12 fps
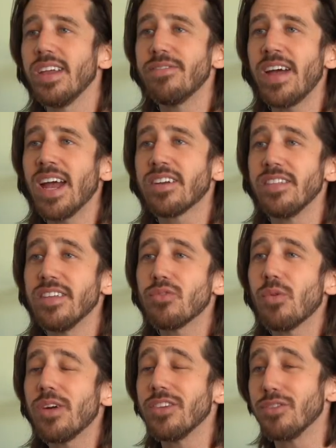In fact,
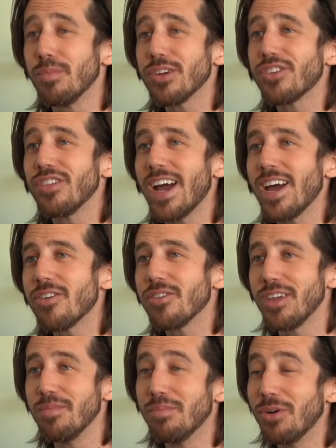this one is much lighter
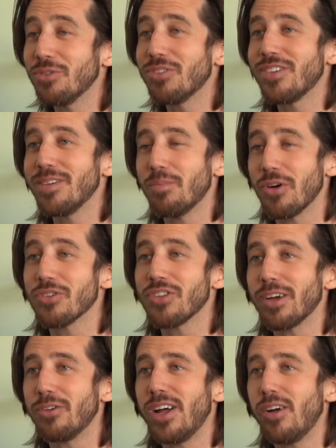than most motorcycle